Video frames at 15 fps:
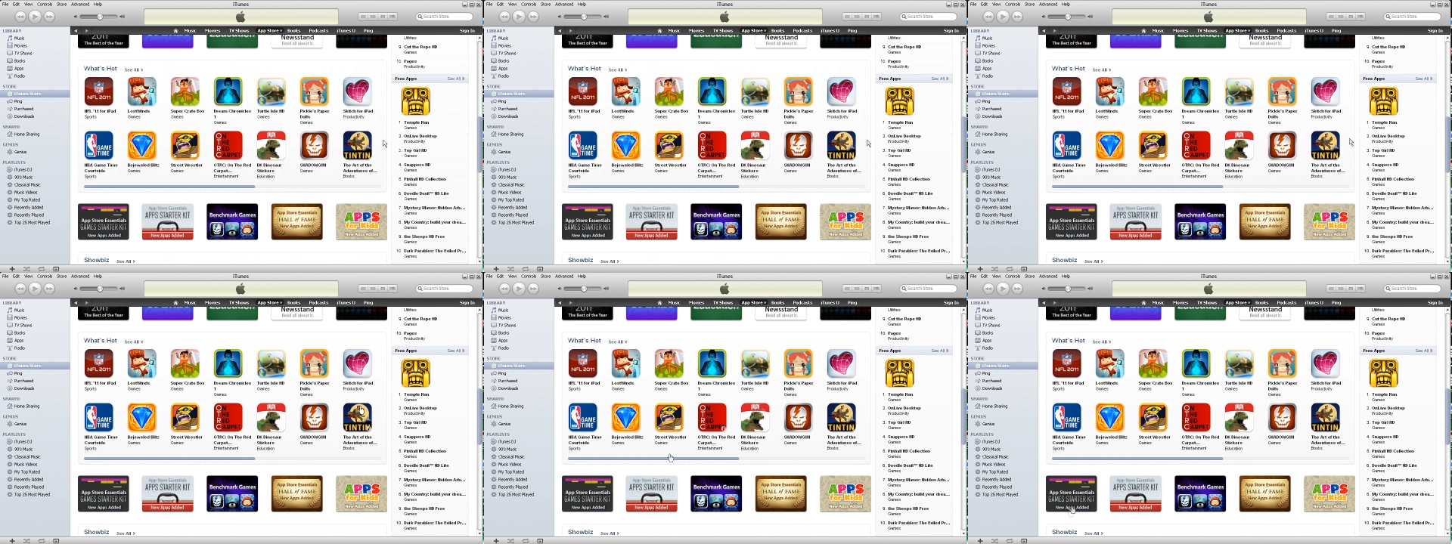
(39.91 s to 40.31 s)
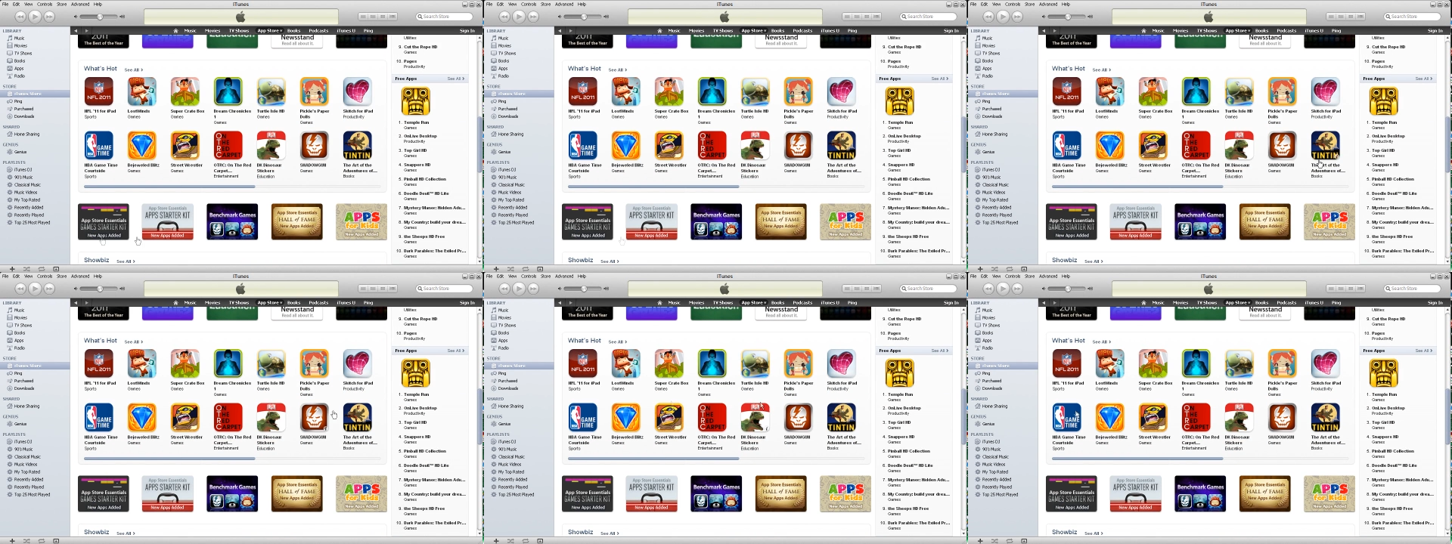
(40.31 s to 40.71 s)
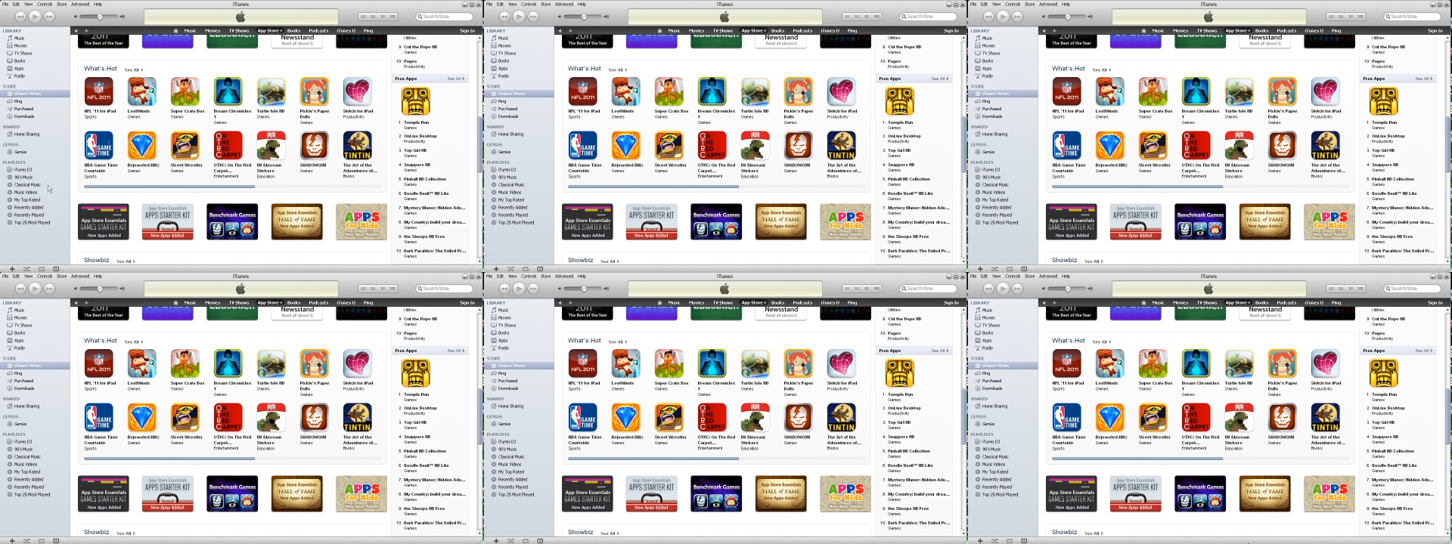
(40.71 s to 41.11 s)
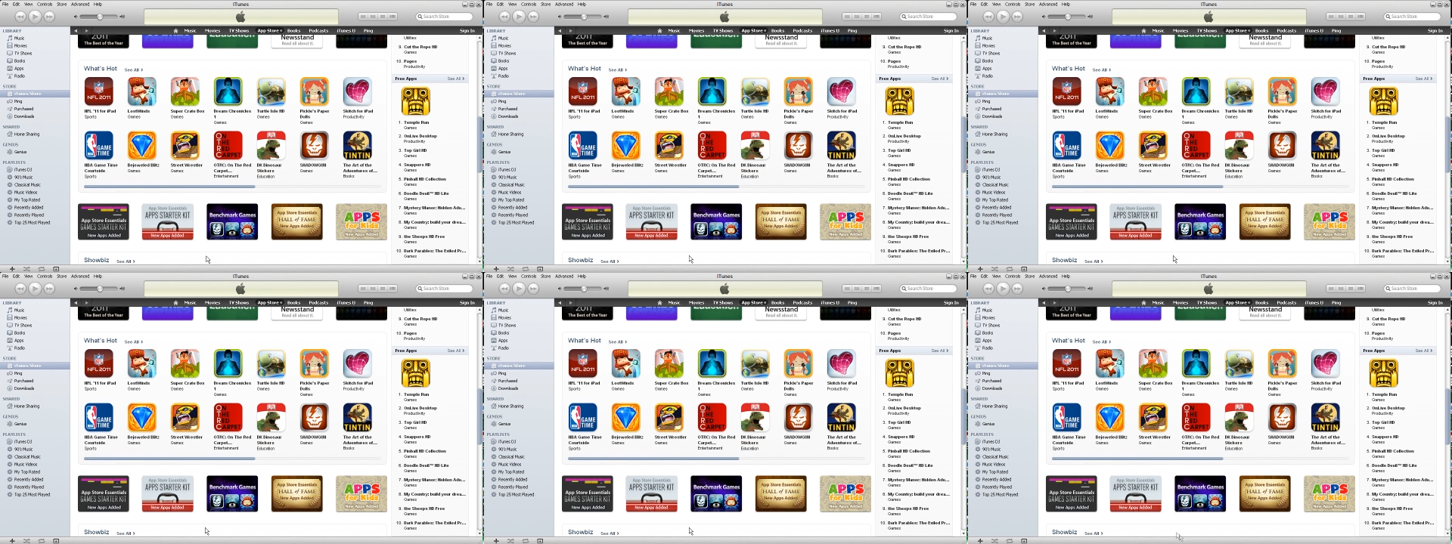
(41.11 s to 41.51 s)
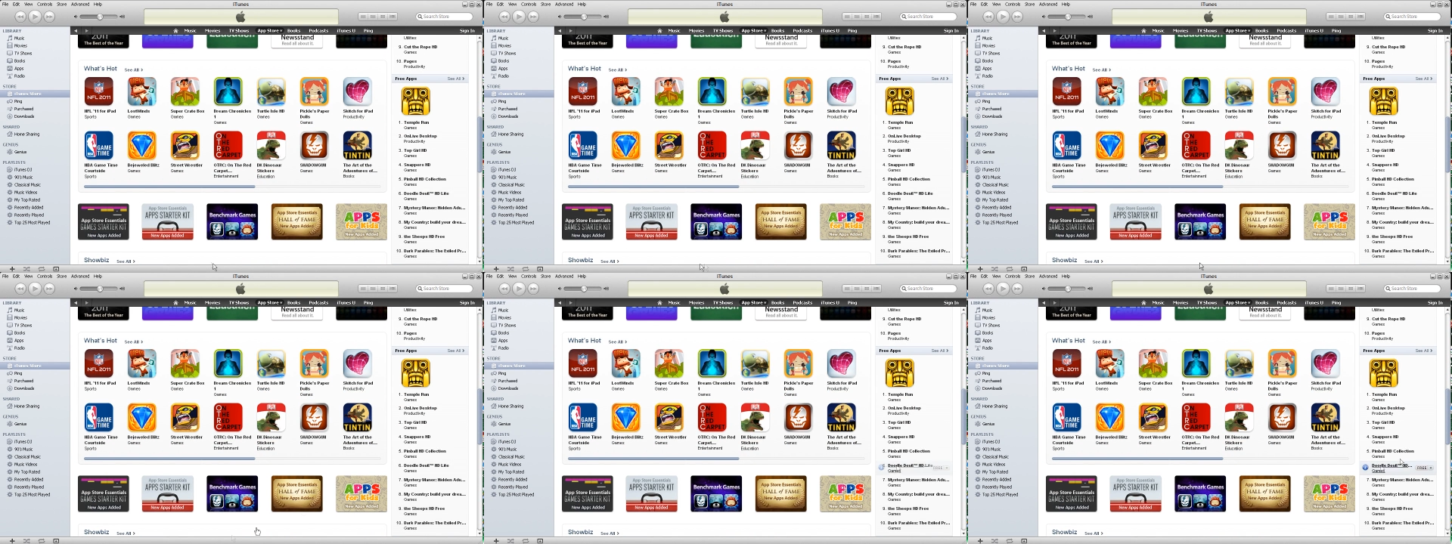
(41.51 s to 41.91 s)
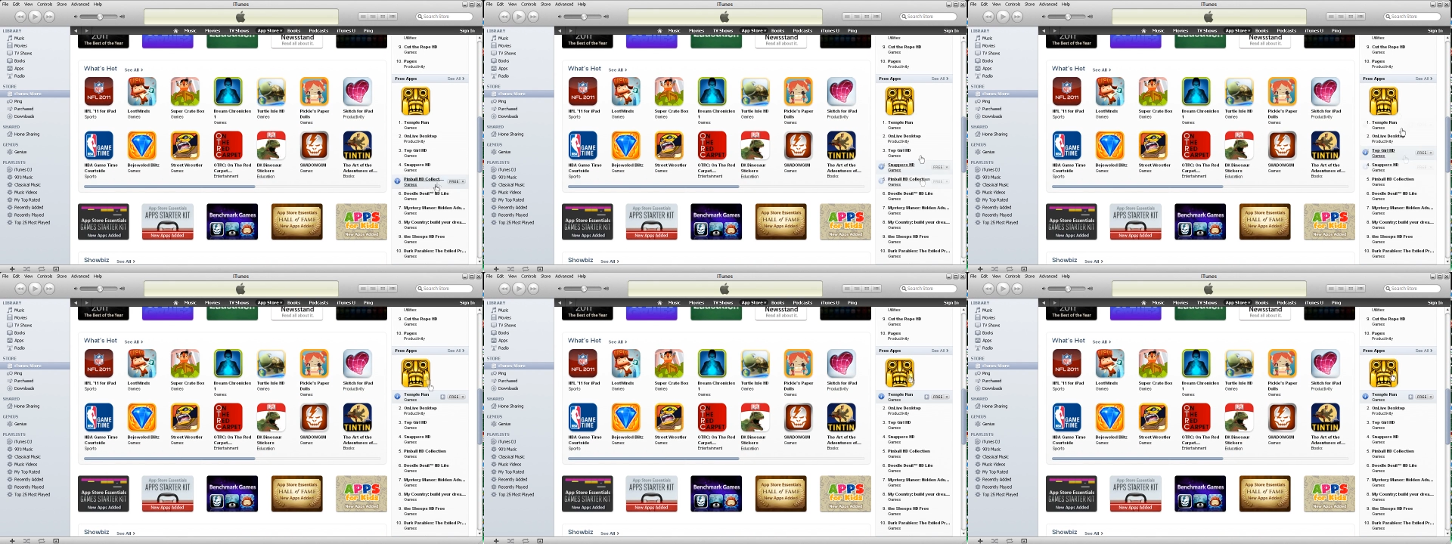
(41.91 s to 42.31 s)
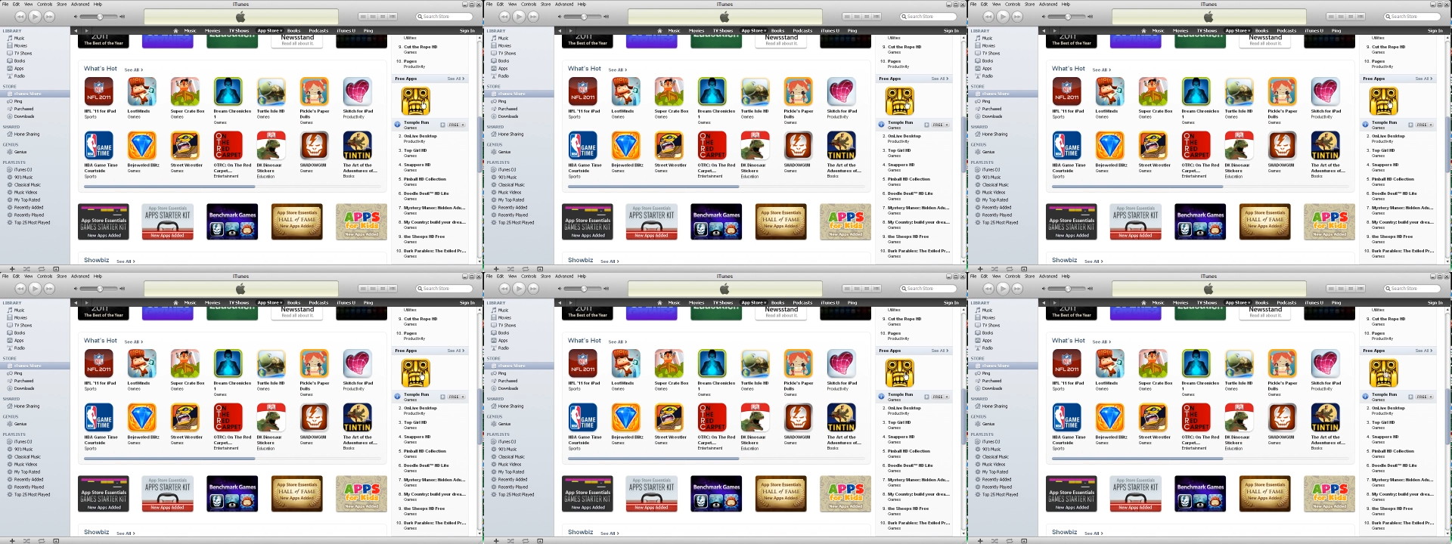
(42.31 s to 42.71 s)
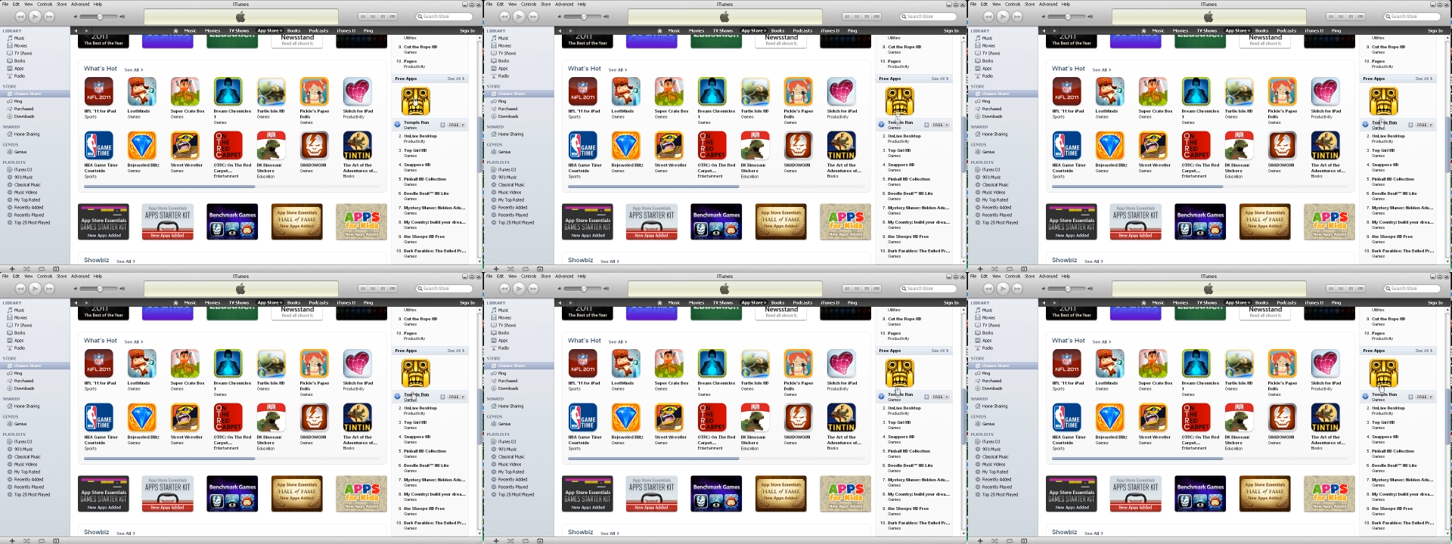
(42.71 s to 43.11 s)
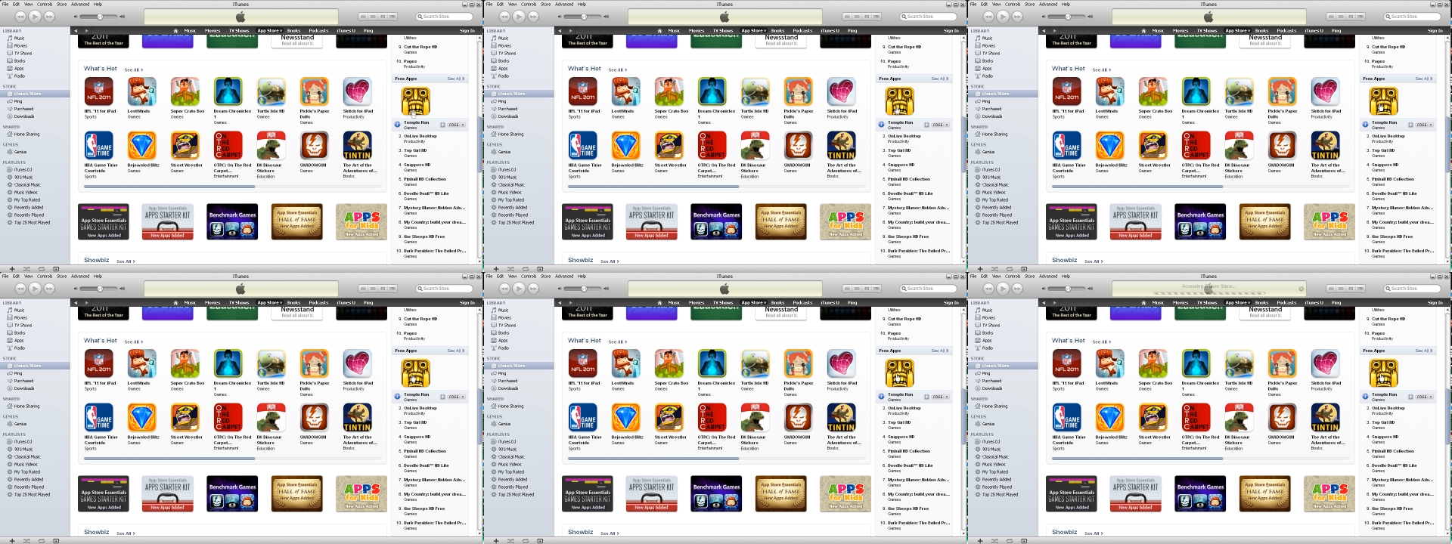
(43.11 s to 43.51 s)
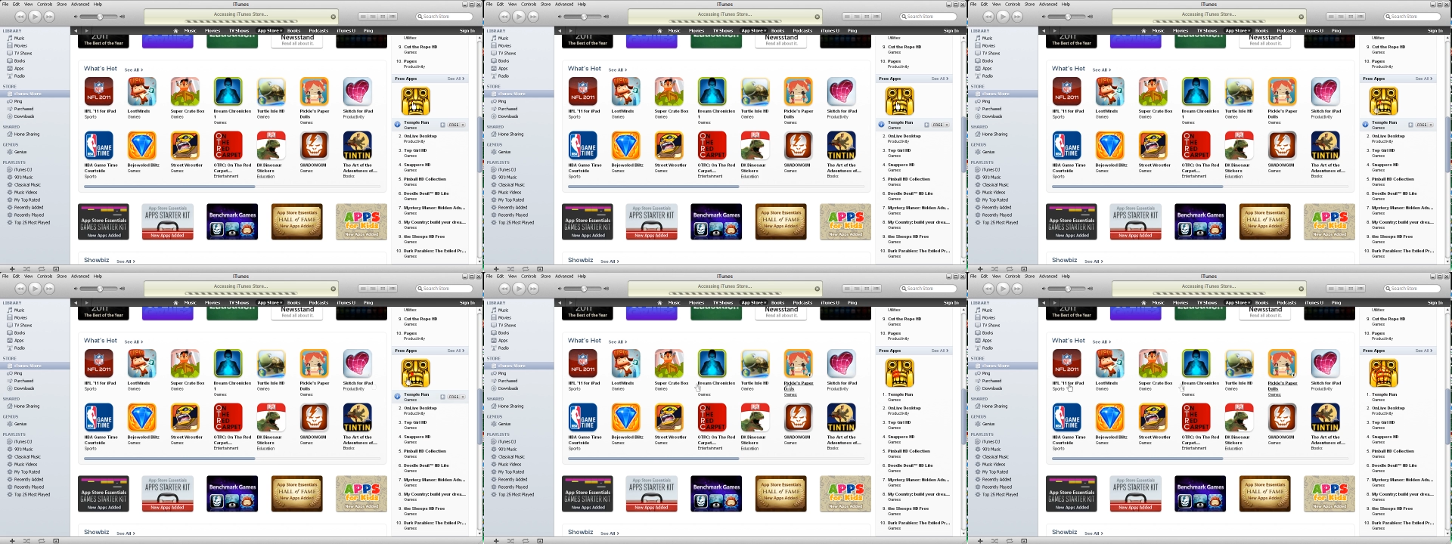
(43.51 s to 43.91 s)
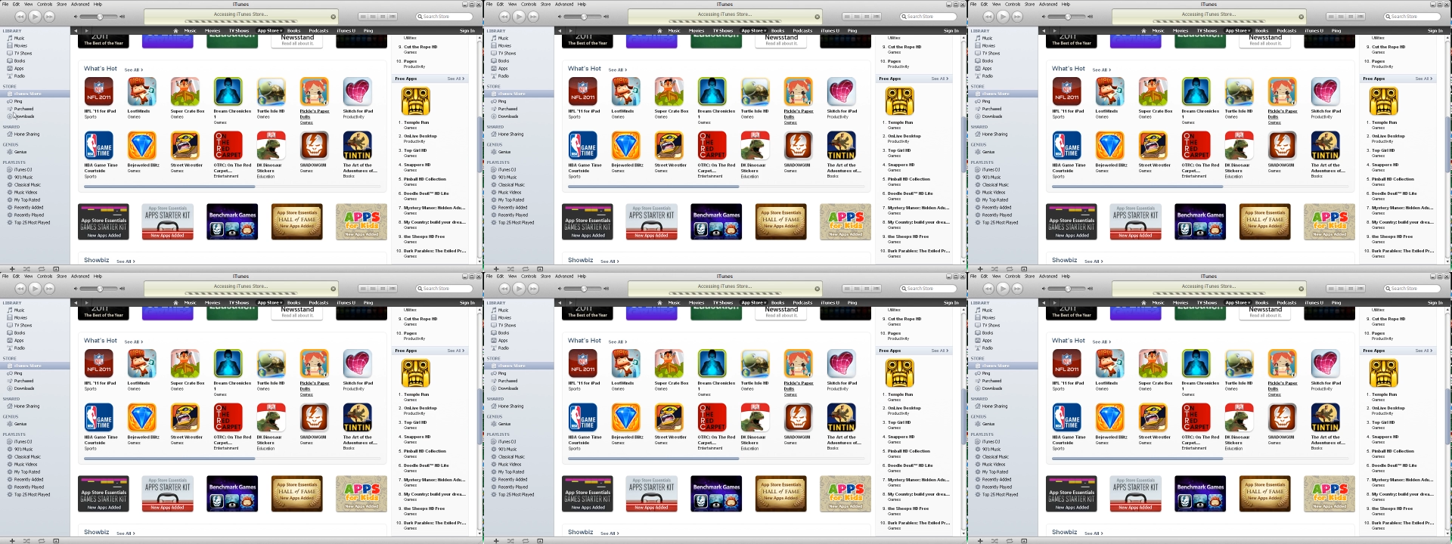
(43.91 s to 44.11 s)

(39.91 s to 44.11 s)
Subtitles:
(no speaker visible)